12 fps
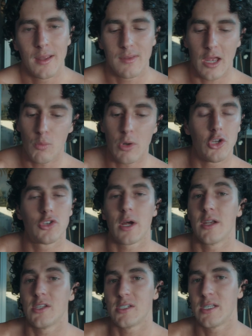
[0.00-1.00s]
then when you try
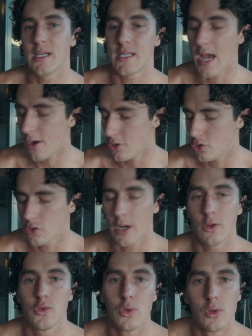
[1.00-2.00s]
to sit down and you try
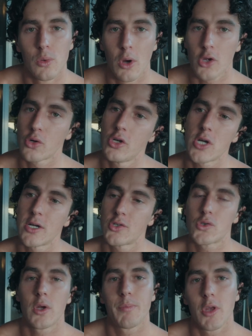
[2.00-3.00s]
to do the work, or you try to
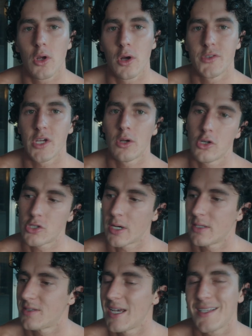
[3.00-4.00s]
script the content, or you try
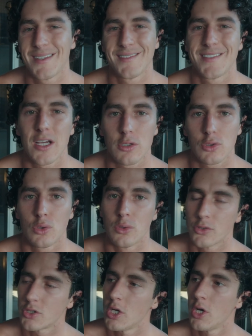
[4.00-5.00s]
to take the sales
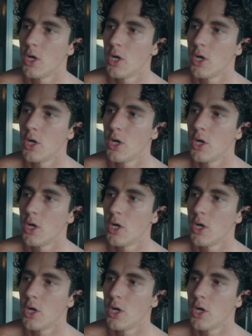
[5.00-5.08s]
calls,